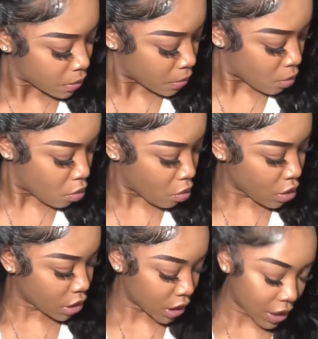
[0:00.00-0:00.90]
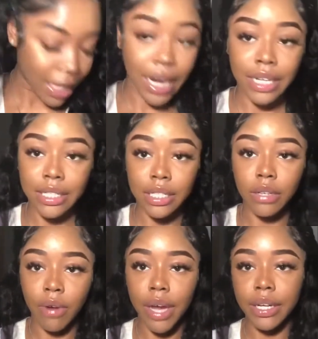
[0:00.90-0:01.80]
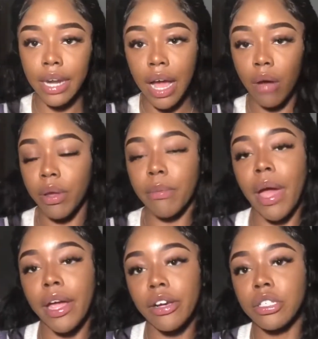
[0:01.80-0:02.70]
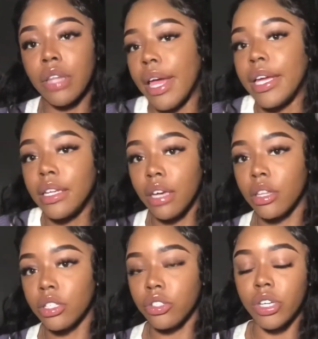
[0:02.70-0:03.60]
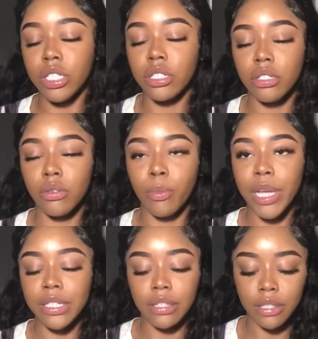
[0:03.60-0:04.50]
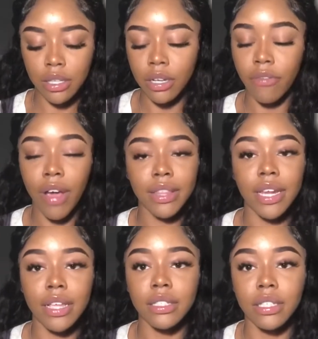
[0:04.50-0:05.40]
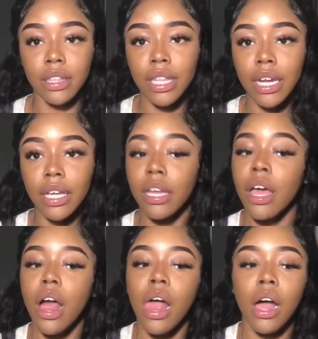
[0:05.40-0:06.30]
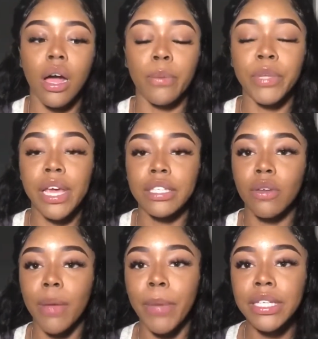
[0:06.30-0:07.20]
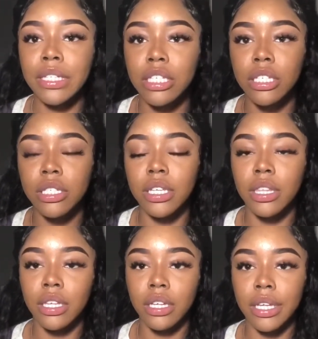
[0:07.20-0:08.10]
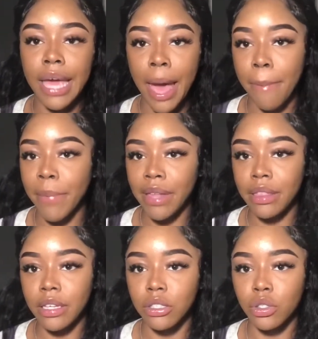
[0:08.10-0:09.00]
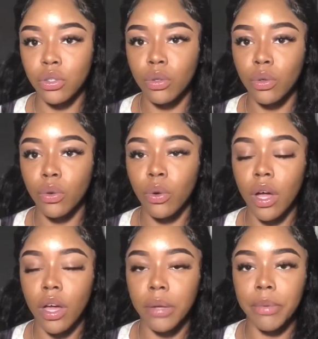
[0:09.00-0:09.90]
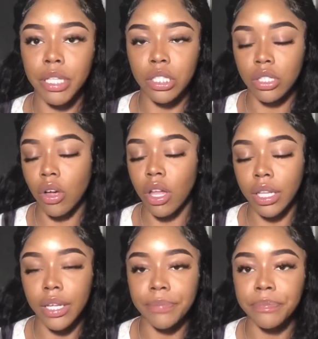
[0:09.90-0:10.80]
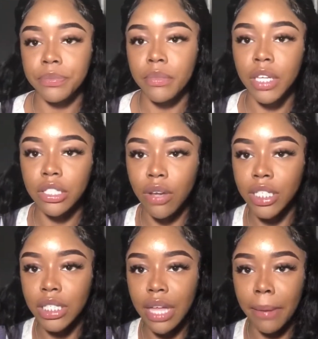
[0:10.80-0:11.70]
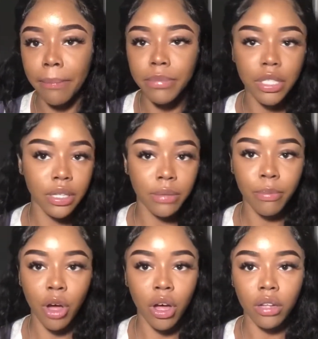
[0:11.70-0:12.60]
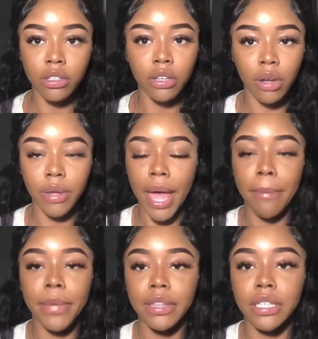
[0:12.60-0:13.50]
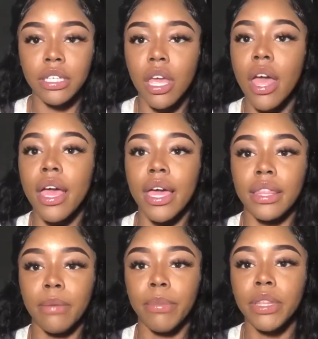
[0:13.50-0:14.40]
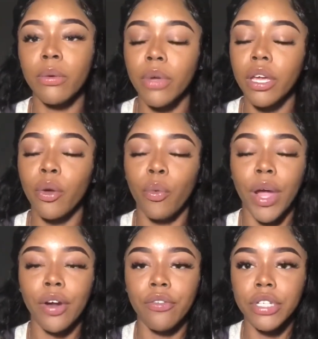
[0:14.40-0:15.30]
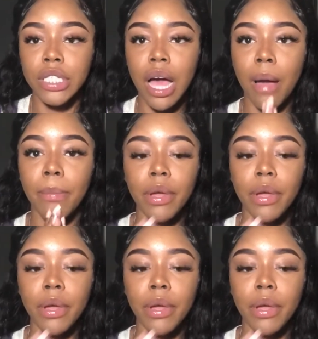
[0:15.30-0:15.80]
orange that I can see right now in my hair. So like any other strands to basically signify that it's synthetic. Yeah, so I basically just did the cap method to install it. So I just like did the ball, you know, cap method, and then put the wig right over top.